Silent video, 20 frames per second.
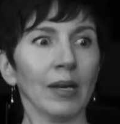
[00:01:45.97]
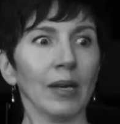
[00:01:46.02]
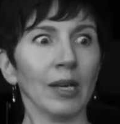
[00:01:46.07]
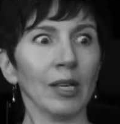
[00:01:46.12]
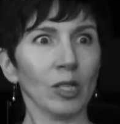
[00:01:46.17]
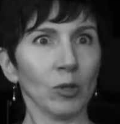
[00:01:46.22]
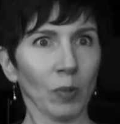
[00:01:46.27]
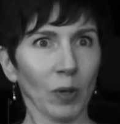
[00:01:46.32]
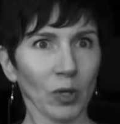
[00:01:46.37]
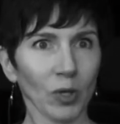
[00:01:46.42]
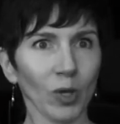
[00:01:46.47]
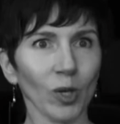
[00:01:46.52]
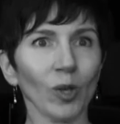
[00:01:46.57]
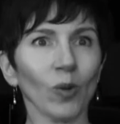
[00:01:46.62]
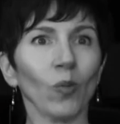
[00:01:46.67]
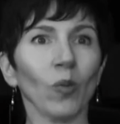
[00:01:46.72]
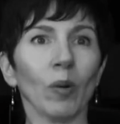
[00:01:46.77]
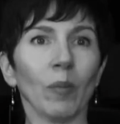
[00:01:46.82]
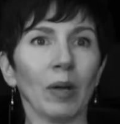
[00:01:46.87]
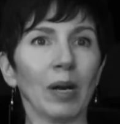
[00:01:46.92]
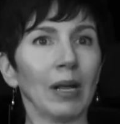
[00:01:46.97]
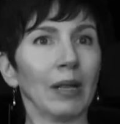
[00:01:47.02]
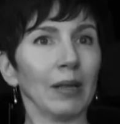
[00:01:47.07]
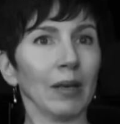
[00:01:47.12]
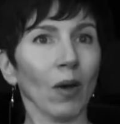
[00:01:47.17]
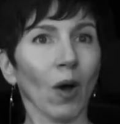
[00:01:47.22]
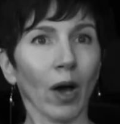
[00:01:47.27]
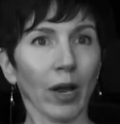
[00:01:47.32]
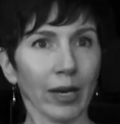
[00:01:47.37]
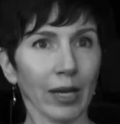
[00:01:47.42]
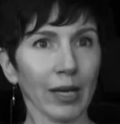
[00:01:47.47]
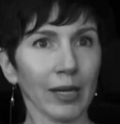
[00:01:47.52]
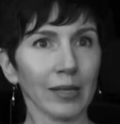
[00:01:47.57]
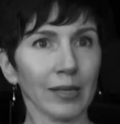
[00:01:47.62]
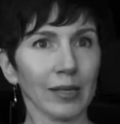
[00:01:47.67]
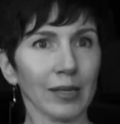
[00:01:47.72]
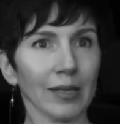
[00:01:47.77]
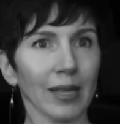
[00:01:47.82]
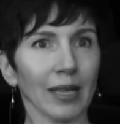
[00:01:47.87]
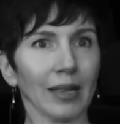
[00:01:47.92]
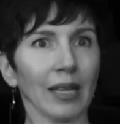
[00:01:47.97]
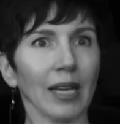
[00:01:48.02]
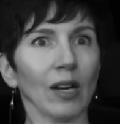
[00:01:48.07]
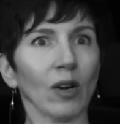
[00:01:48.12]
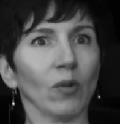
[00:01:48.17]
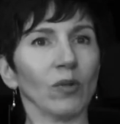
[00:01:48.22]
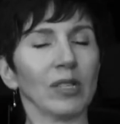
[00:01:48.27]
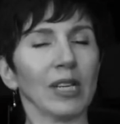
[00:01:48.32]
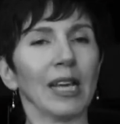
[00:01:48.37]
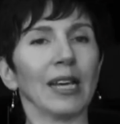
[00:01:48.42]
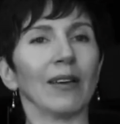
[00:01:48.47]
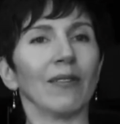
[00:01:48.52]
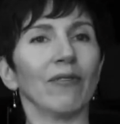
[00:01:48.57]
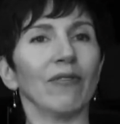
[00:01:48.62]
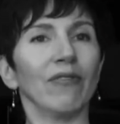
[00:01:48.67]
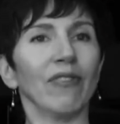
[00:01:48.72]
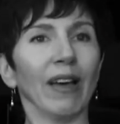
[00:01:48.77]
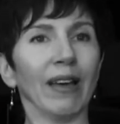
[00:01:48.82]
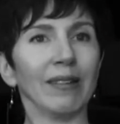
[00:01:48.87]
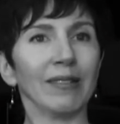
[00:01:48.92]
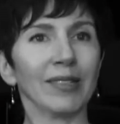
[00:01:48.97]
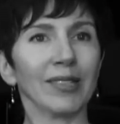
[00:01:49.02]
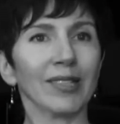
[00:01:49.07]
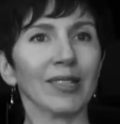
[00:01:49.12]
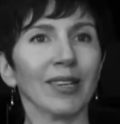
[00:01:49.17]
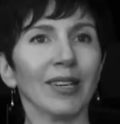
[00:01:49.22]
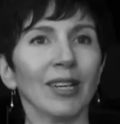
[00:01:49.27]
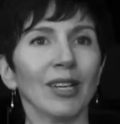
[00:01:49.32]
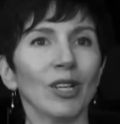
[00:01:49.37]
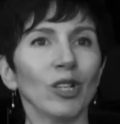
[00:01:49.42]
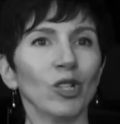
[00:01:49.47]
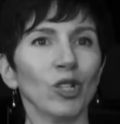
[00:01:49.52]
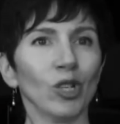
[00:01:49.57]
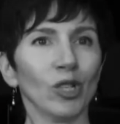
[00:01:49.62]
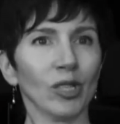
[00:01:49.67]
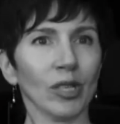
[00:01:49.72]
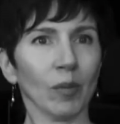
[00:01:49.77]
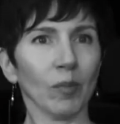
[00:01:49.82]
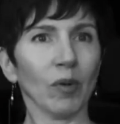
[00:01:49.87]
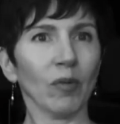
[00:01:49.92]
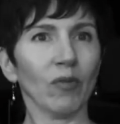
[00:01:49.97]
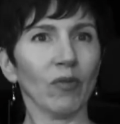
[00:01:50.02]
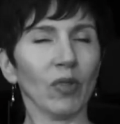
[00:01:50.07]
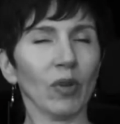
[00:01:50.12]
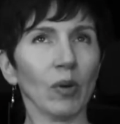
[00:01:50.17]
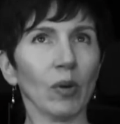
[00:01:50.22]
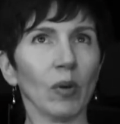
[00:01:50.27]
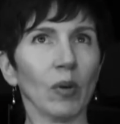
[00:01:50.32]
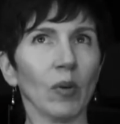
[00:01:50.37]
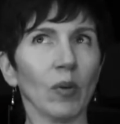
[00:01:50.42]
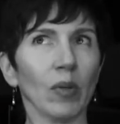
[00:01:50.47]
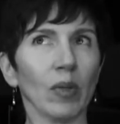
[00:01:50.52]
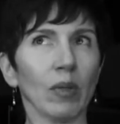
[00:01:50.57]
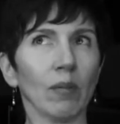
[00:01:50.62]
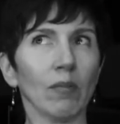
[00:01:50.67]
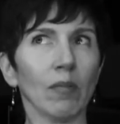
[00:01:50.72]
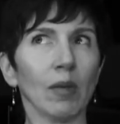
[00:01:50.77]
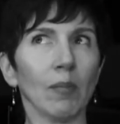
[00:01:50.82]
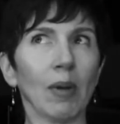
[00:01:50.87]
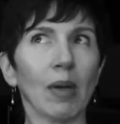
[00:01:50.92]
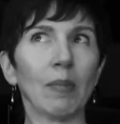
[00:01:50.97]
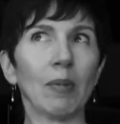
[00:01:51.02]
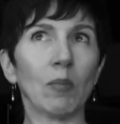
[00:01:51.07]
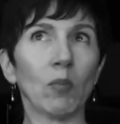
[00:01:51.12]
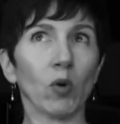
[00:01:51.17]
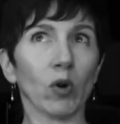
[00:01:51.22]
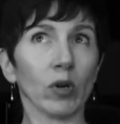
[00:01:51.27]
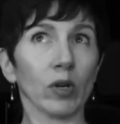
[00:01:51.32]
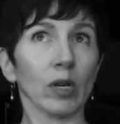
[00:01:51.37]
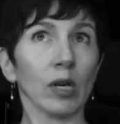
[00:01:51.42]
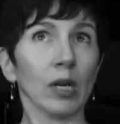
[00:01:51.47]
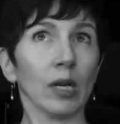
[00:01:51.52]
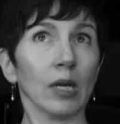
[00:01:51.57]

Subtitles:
especially the women in the audience, that they don't take offense to some of the maybe more